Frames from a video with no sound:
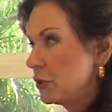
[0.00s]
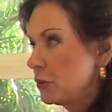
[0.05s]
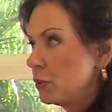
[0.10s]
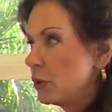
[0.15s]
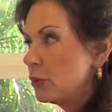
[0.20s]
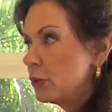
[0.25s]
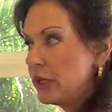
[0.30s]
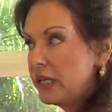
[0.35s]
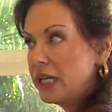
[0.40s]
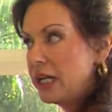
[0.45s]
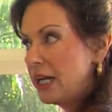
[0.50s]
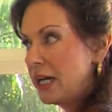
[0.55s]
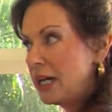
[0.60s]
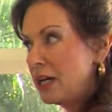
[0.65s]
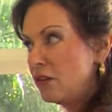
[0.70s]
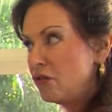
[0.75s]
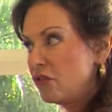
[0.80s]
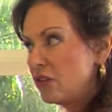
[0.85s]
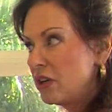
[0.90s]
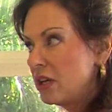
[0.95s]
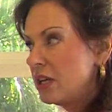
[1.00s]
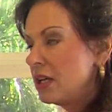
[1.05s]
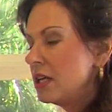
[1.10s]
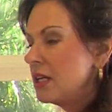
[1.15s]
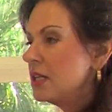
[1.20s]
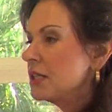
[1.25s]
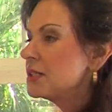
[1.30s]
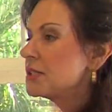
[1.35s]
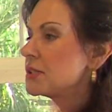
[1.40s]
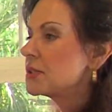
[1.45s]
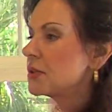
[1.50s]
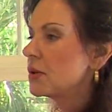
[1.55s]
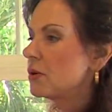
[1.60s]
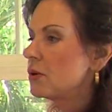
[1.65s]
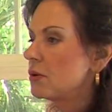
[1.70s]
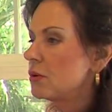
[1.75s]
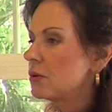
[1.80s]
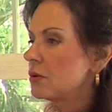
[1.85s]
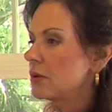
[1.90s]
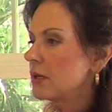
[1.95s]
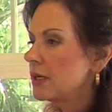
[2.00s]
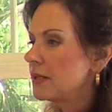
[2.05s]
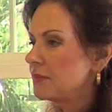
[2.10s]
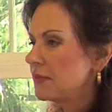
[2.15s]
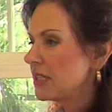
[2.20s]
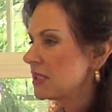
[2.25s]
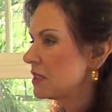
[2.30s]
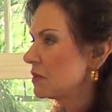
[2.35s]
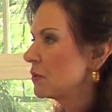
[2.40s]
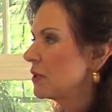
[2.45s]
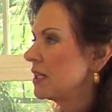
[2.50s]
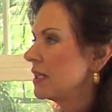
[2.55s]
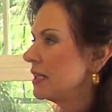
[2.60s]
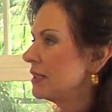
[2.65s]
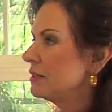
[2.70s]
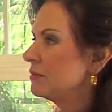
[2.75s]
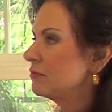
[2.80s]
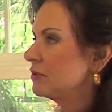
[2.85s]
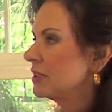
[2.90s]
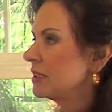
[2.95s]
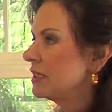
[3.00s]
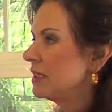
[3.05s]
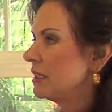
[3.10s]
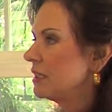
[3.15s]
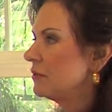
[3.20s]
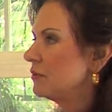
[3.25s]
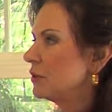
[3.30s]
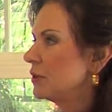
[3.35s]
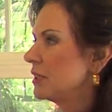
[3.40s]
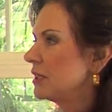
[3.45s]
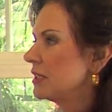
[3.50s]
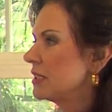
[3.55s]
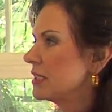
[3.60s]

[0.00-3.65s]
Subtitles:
to what we have. So that's why I really love oil.